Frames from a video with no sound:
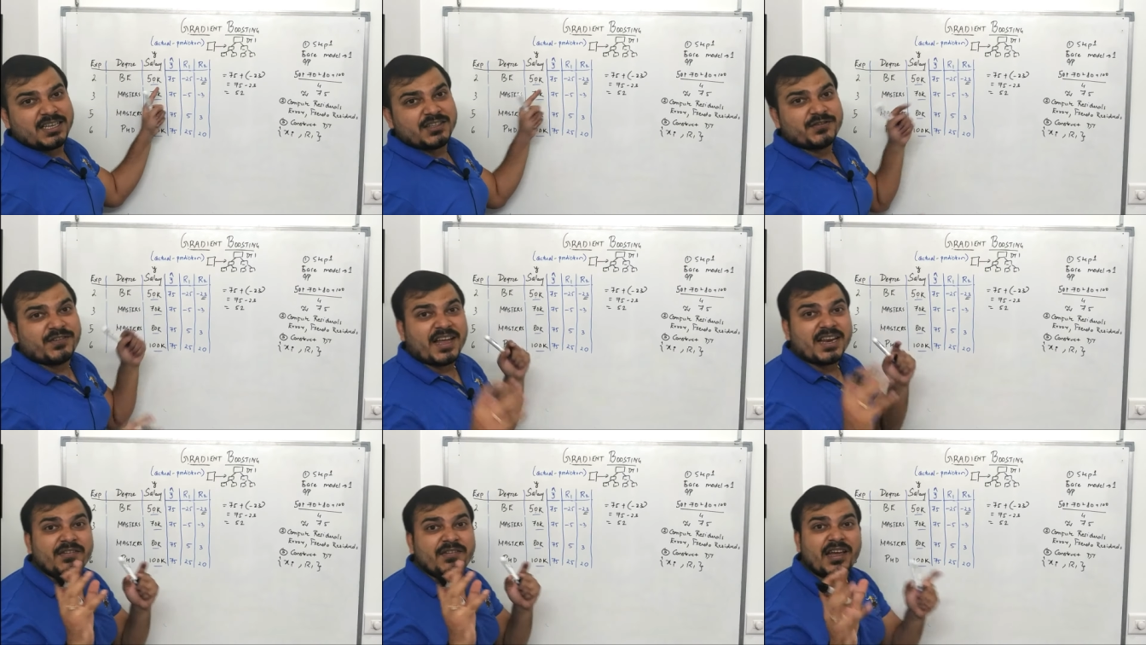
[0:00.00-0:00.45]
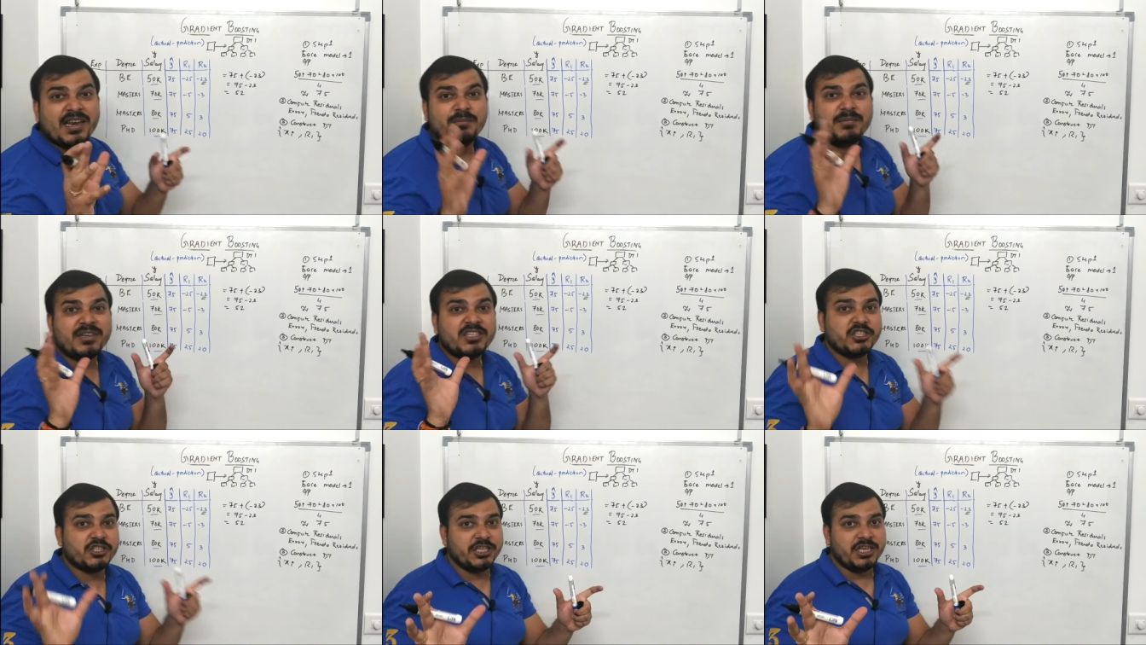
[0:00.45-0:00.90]
is very, very
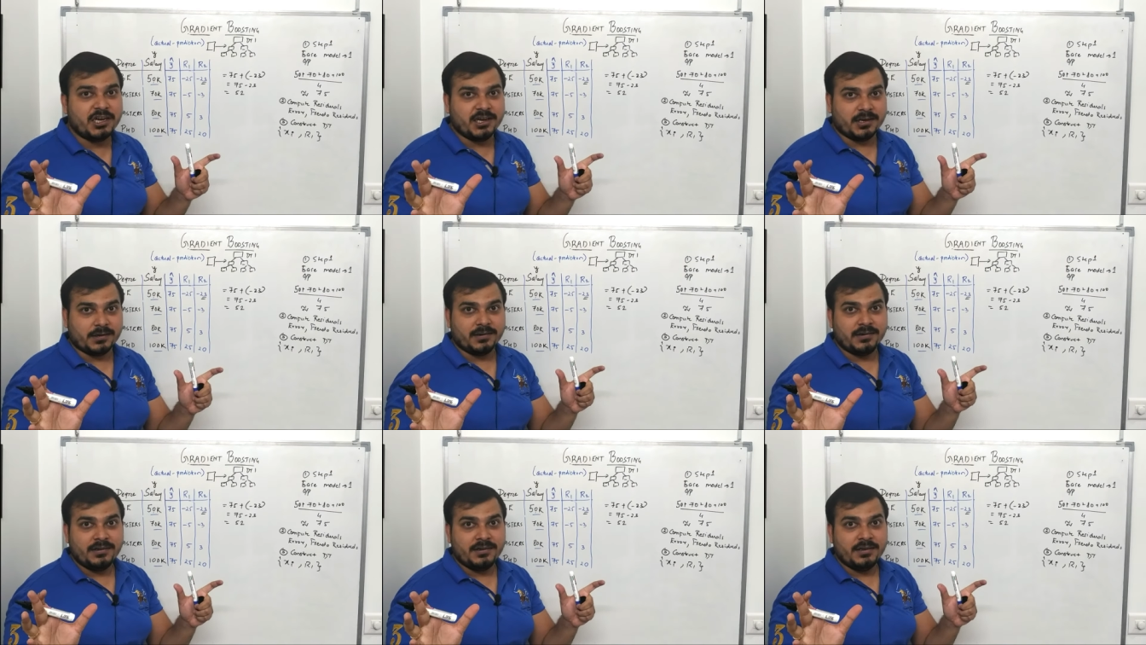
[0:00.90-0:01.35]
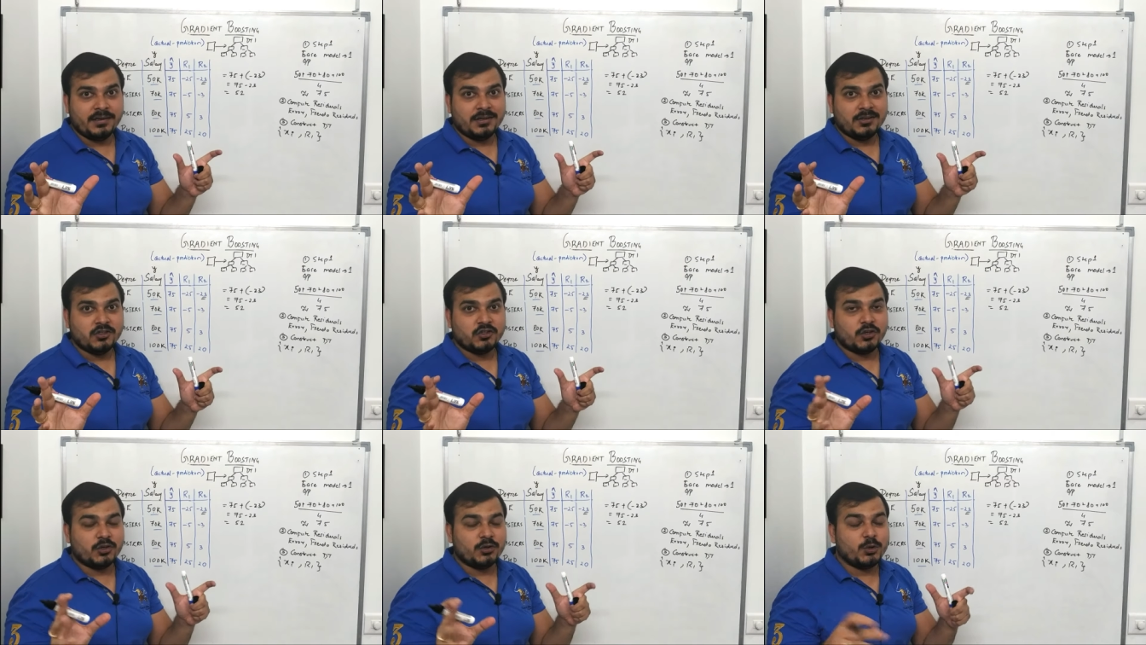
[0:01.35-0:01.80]
much near.
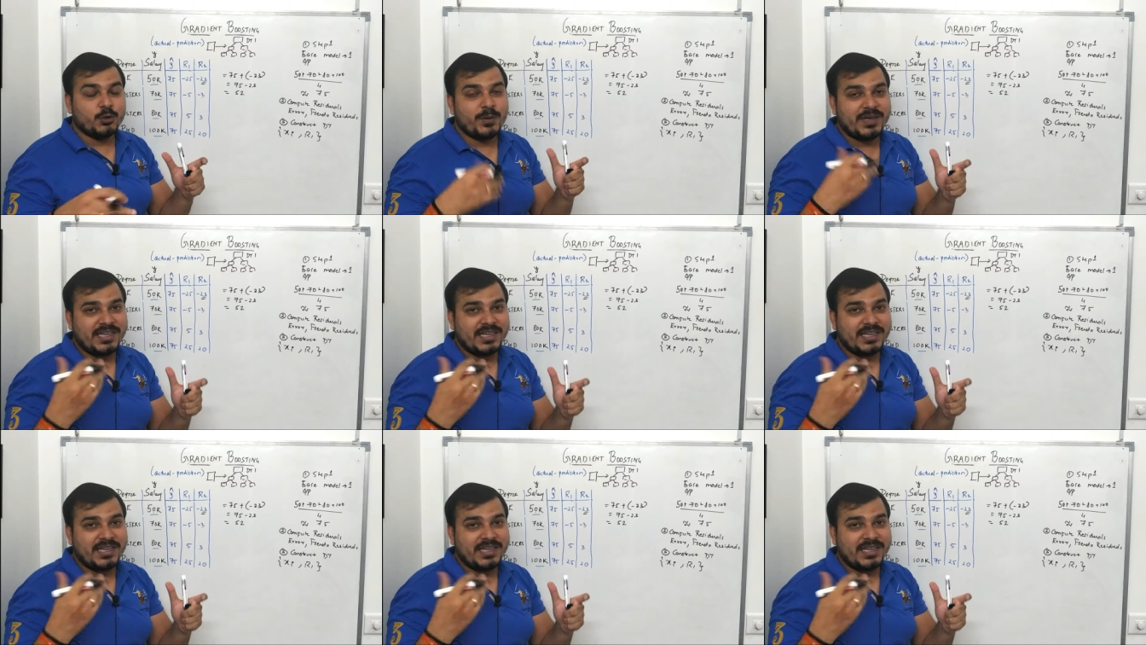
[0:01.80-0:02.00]
So do